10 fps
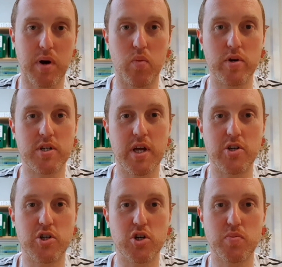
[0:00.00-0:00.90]
but I wanted to
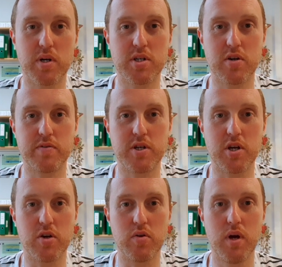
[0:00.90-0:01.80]
introduce myself to
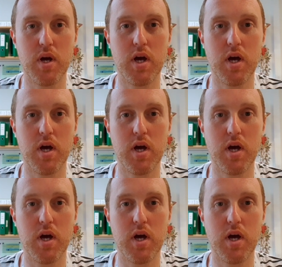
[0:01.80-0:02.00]
you